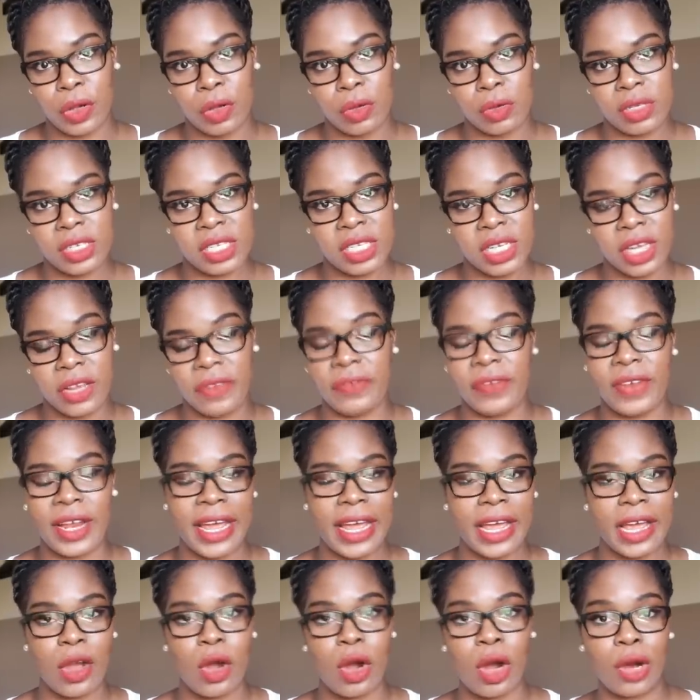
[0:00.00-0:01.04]
stiff
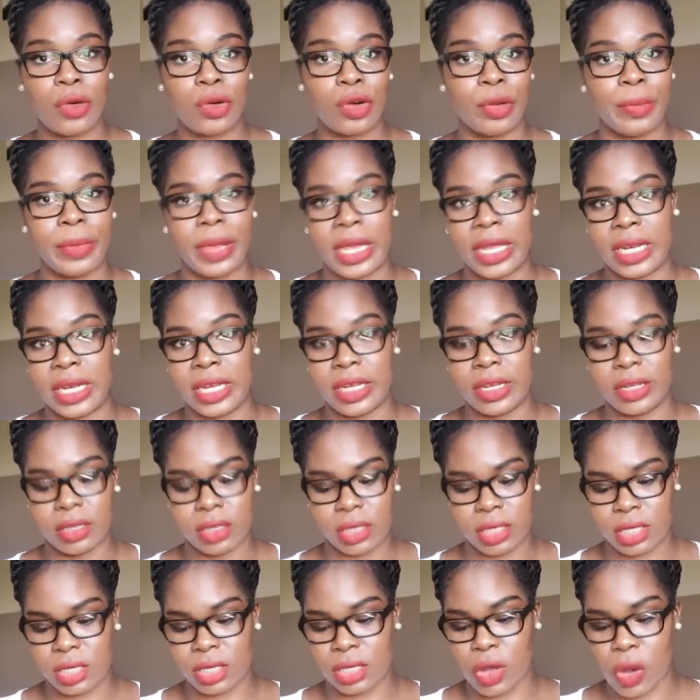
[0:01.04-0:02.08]
leg or Romanians.
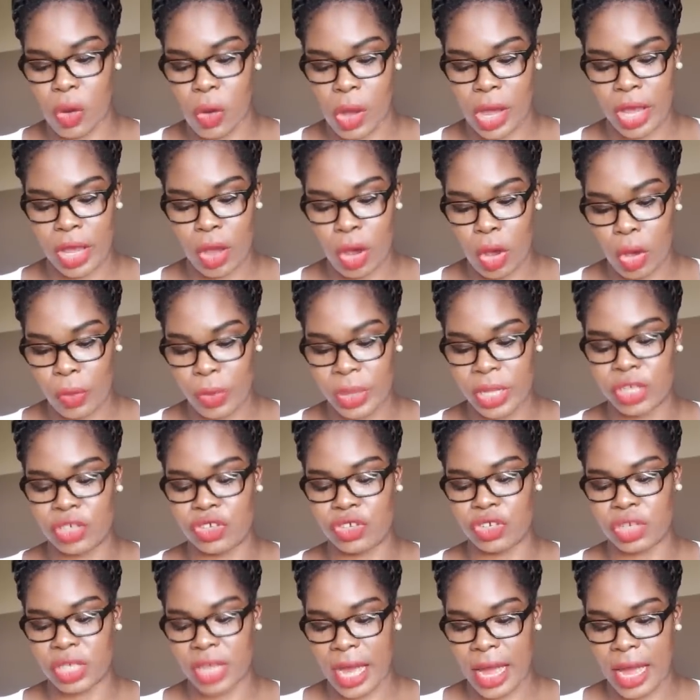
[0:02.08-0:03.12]
So I always
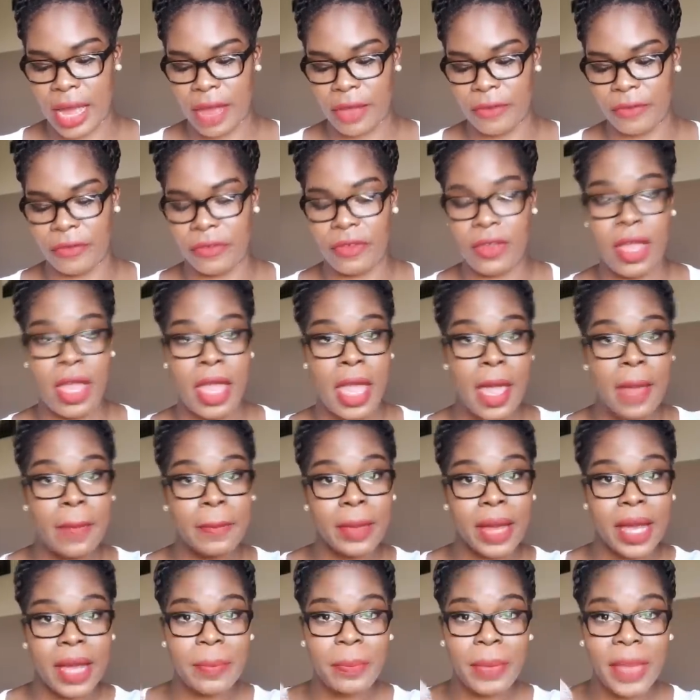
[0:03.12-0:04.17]
just have
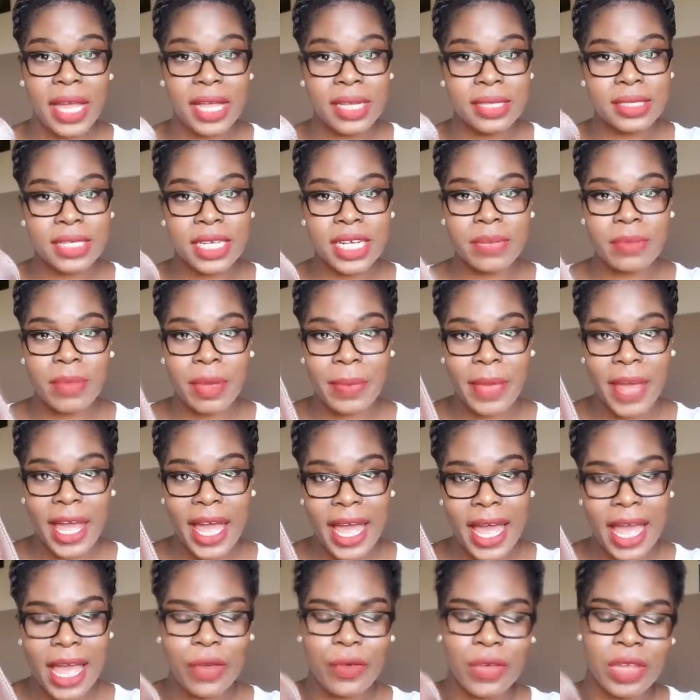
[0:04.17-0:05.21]
my belt in my
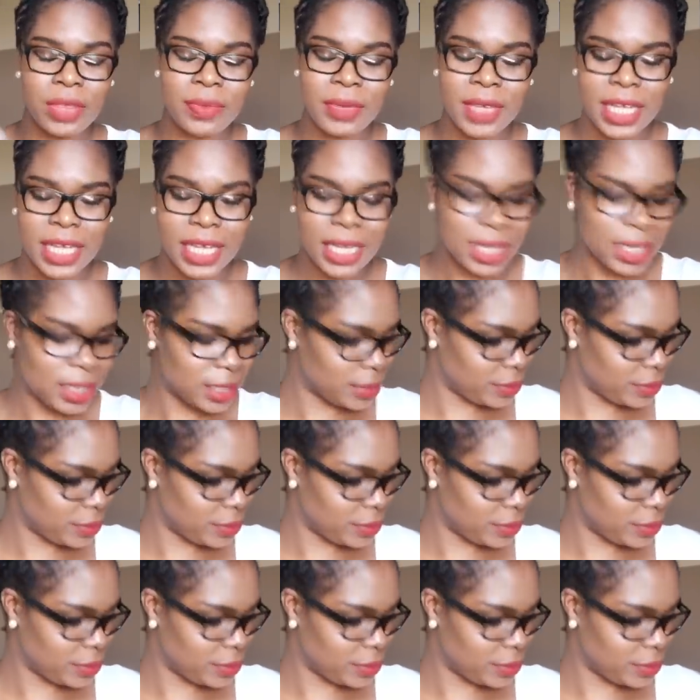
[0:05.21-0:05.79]
bag with me.